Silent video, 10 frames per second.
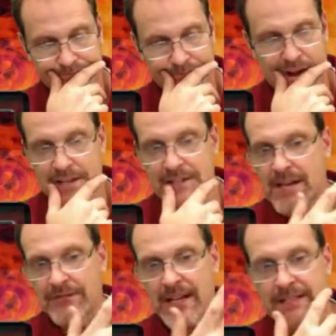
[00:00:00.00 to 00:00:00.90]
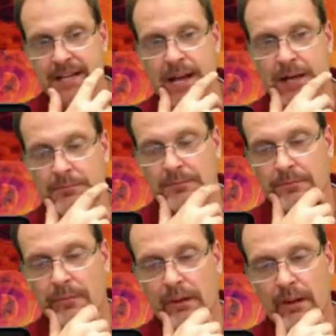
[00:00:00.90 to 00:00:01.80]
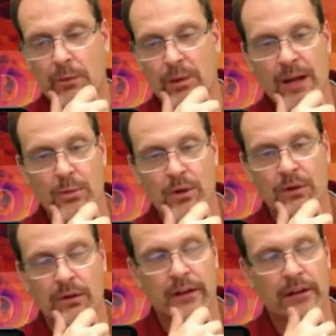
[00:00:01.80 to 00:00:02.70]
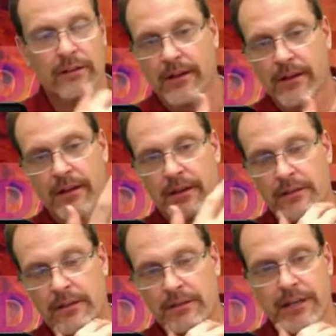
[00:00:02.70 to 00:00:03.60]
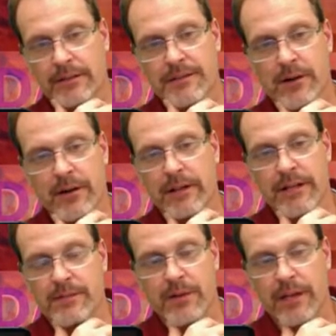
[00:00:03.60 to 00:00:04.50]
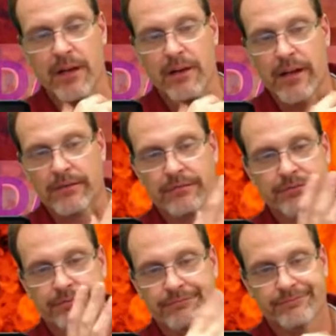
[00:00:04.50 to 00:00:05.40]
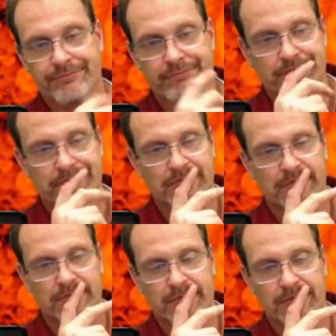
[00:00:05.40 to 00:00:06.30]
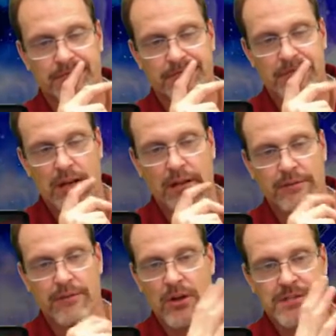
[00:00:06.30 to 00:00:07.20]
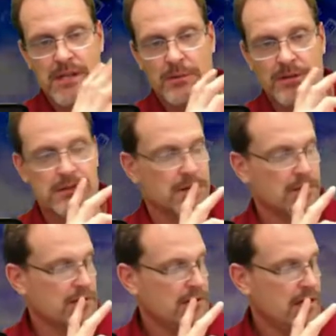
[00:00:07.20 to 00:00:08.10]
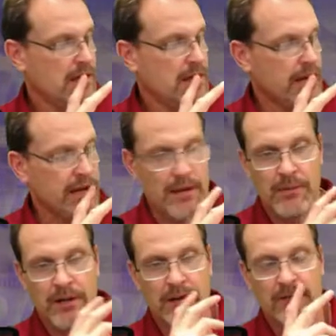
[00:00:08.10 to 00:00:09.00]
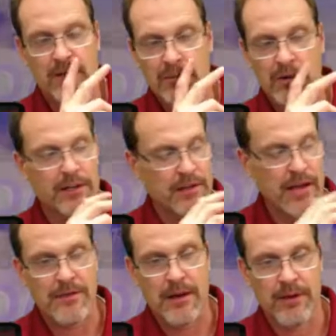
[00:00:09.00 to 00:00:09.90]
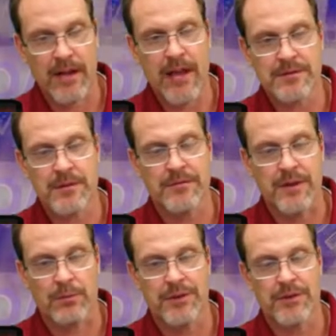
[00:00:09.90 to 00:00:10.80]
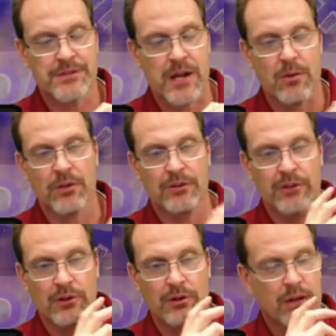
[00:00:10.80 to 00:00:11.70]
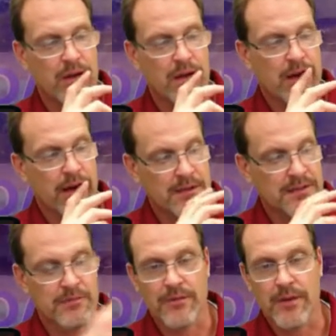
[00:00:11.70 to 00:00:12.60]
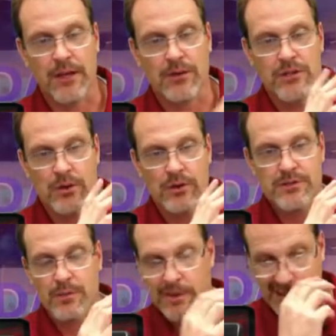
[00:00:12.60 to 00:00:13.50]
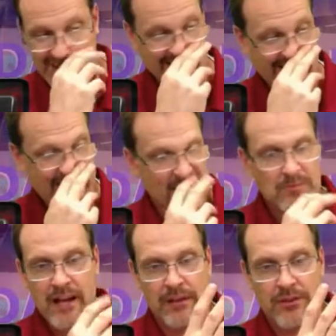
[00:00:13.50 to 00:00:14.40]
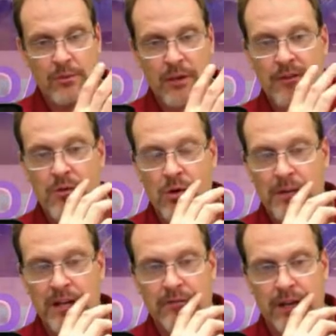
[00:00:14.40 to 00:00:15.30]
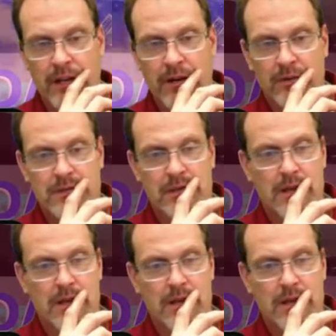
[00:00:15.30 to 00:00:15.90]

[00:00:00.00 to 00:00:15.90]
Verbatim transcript: I just haven't had time, but I will. Uh, uh, next starting next week I'll have I'll have all summer. So, and I'm gonna I'm gonna have I'm gonna have some fun with this. I will do uh, some video shorts with it, probably three four minute videos,